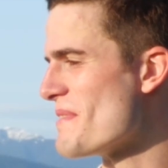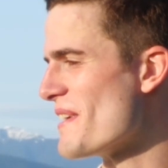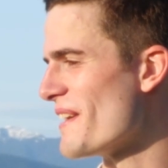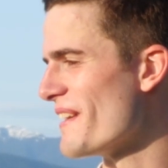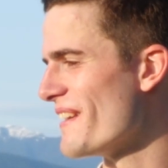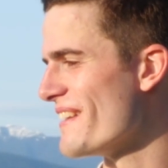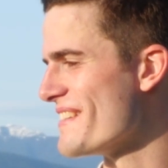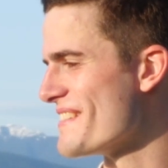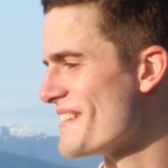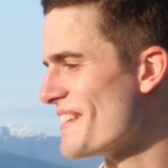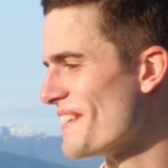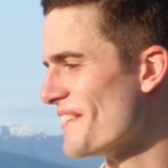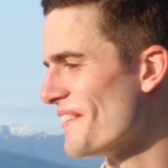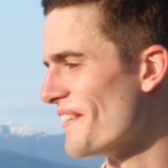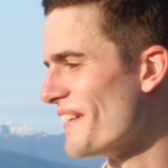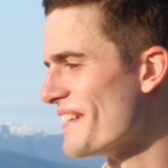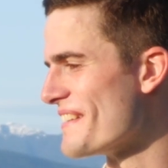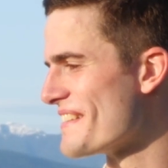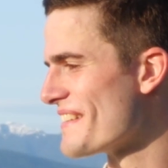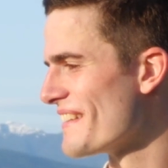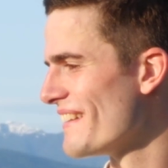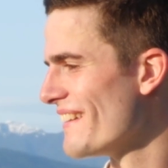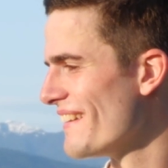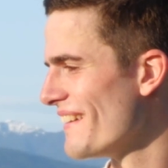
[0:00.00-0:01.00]
that it is,
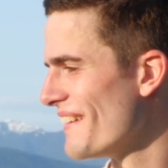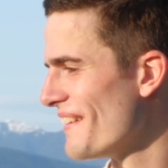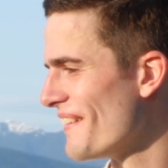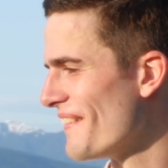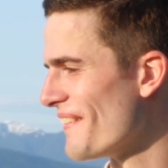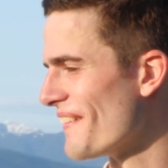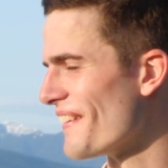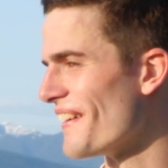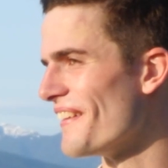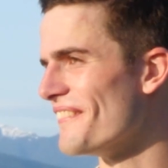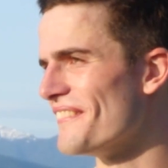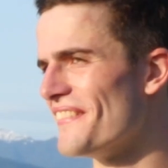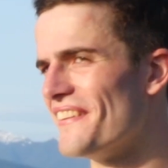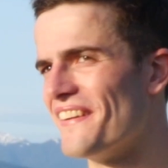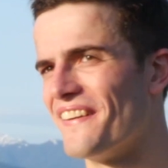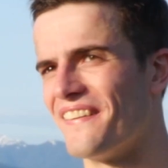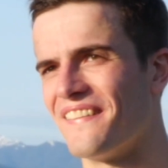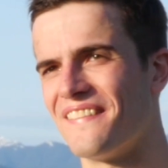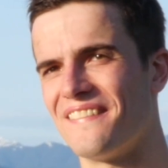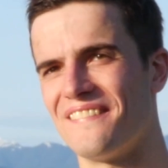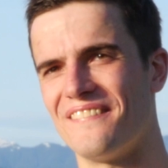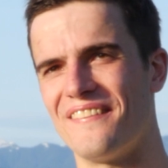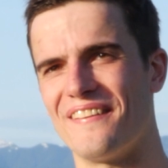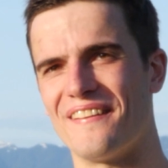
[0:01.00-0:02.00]
anyways. Right. When I'm,
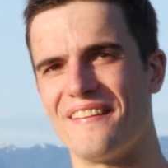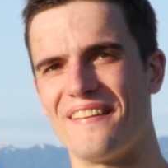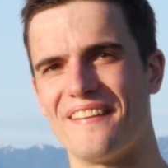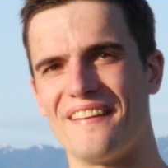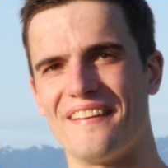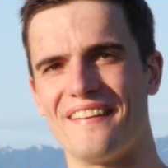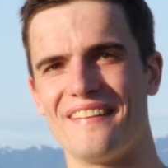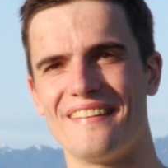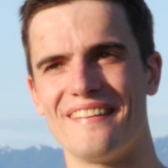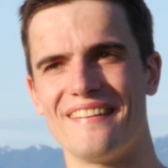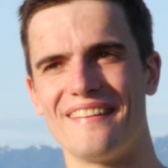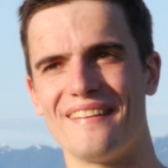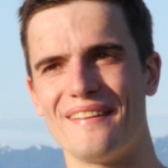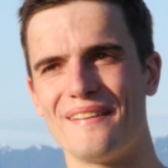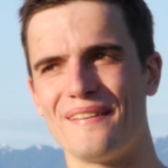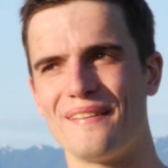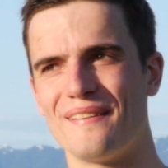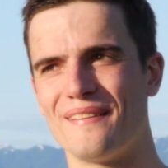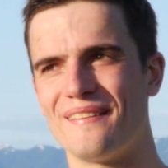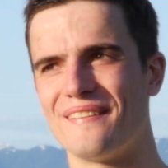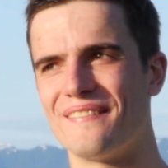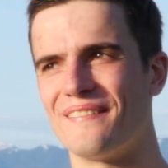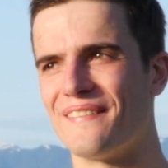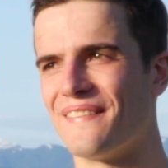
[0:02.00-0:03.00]
one of the
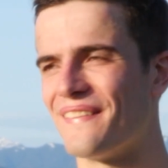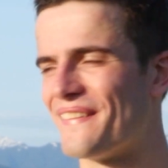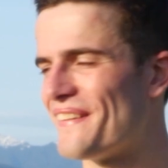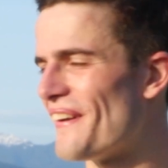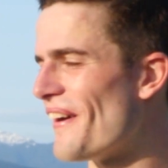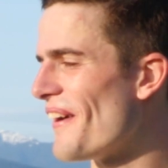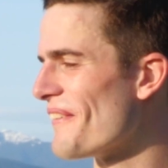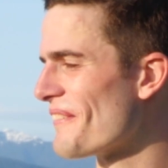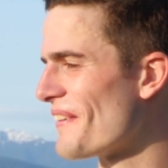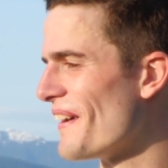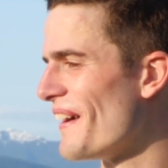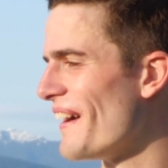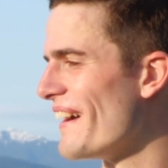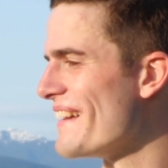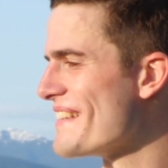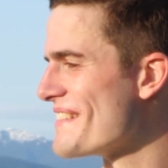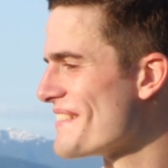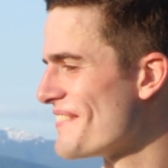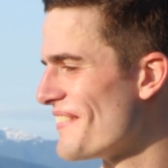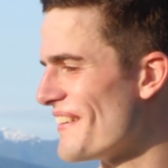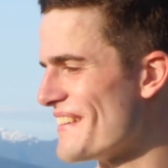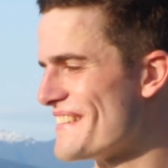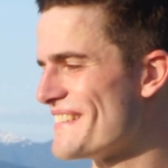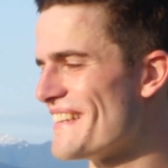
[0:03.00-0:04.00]
top
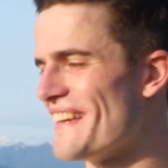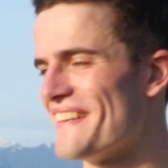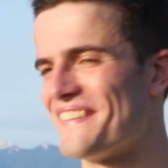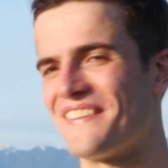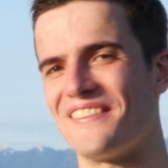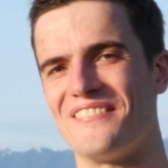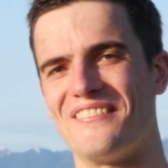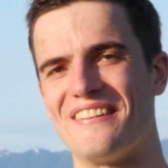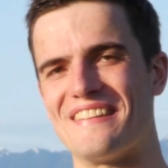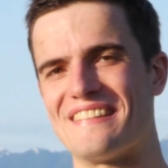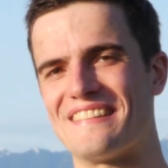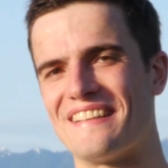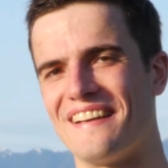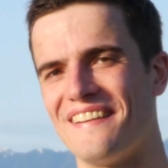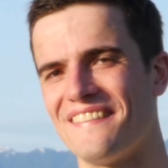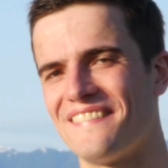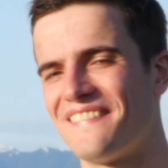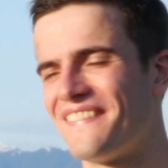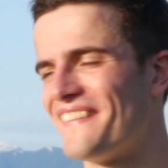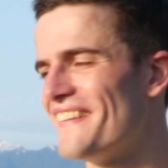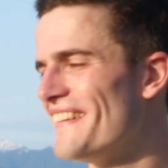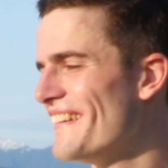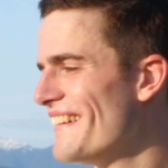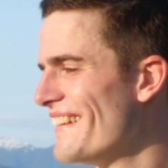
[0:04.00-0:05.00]
guys, if I say so
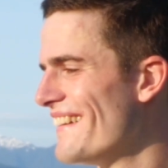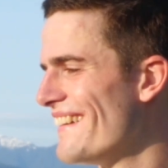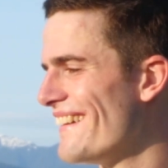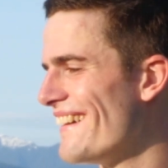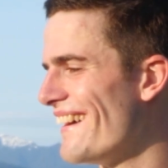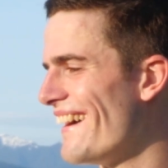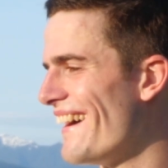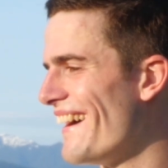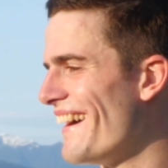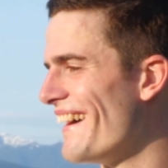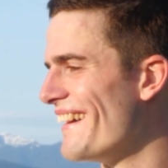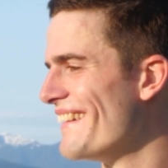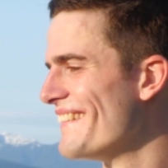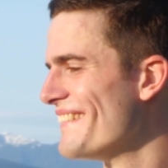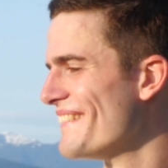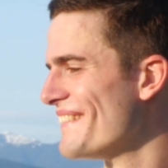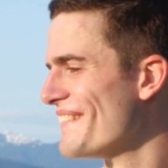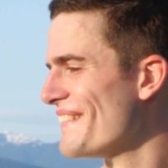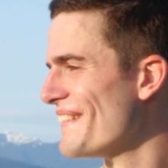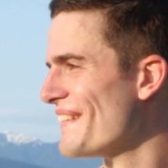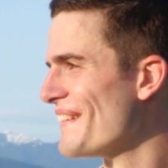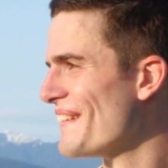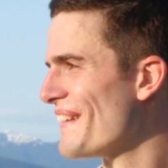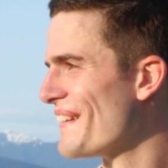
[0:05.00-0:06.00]
myself. Yeah,
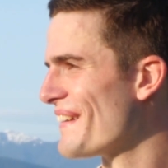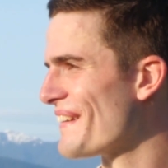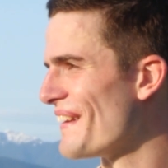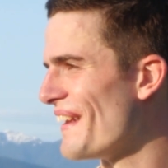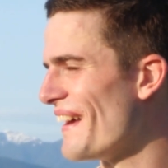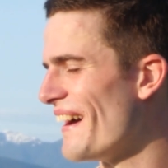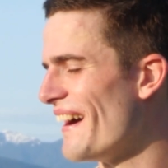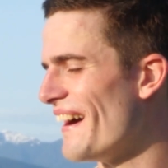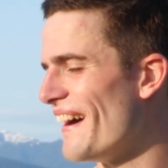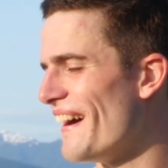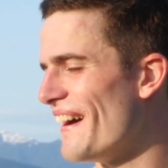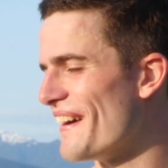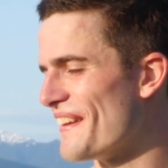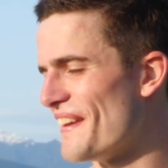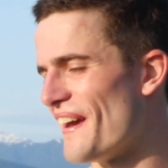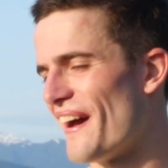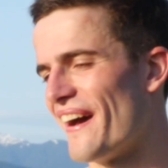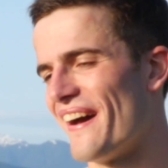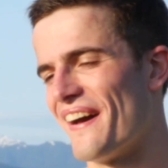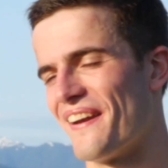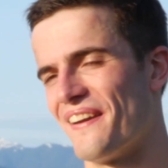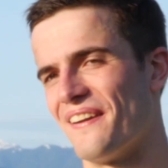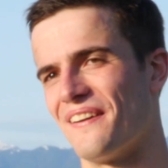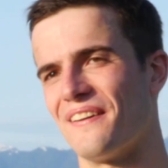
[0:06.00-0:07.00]

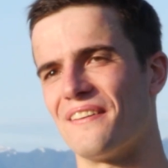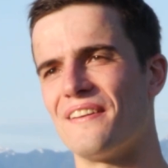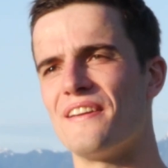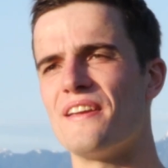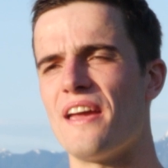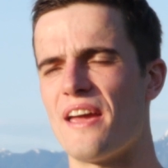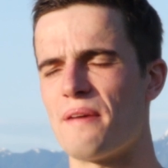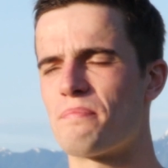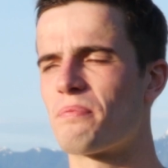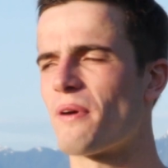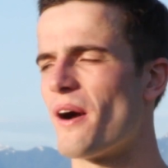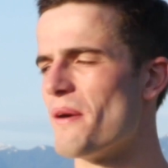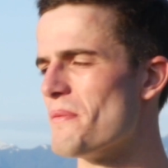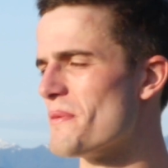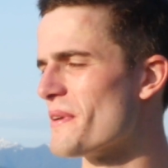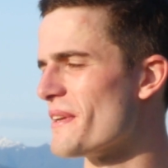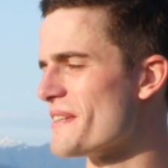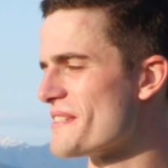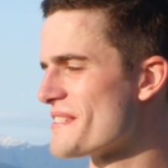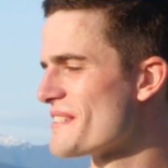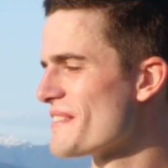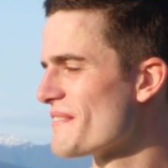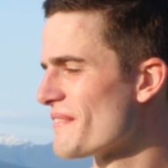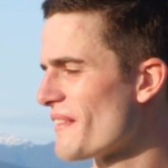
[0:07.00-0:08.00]
I don't know. It probably
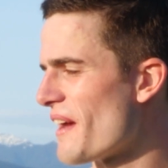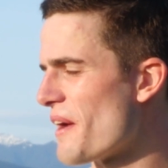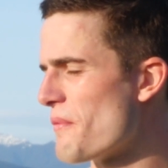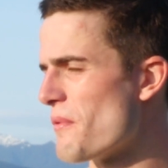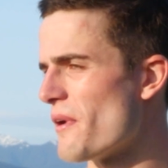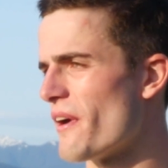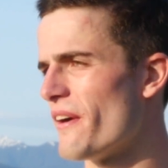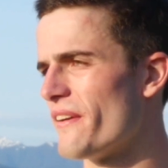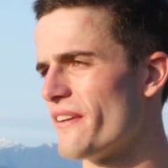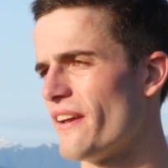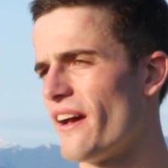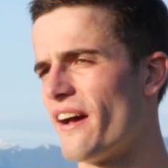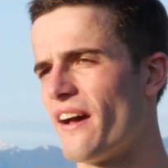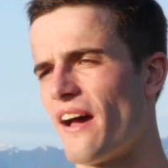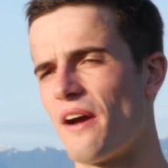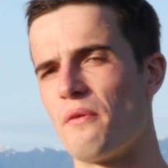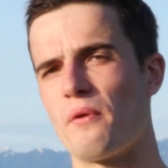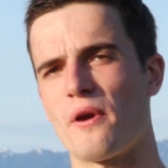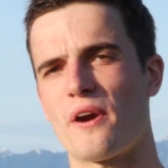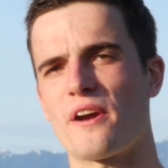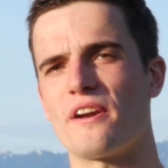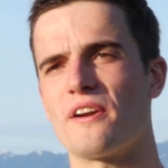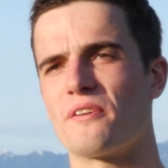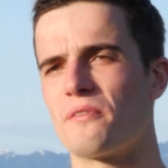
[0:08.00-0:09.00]
is. I work
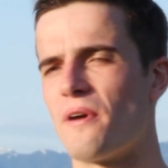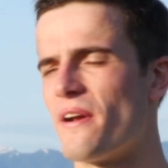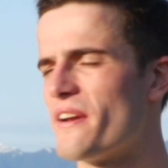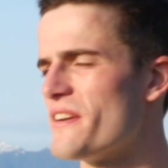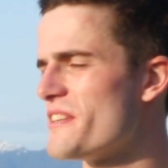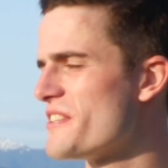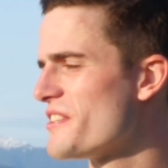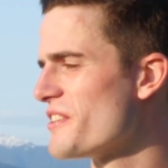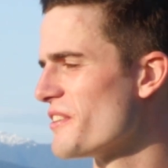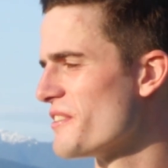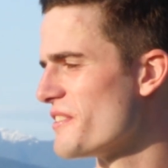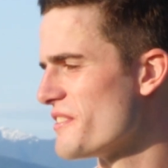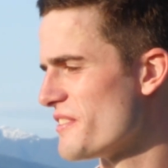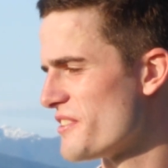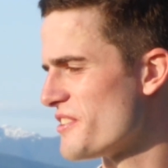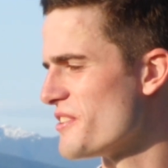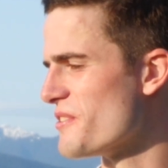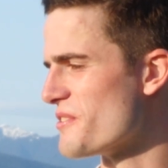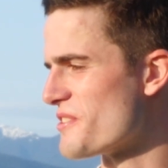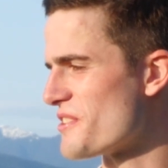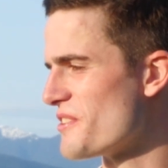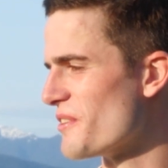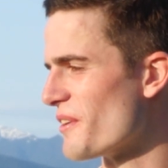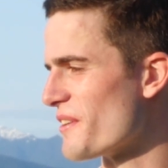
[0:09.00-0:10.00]
at a running
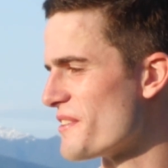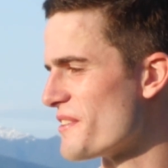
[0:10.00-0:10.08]
shoe store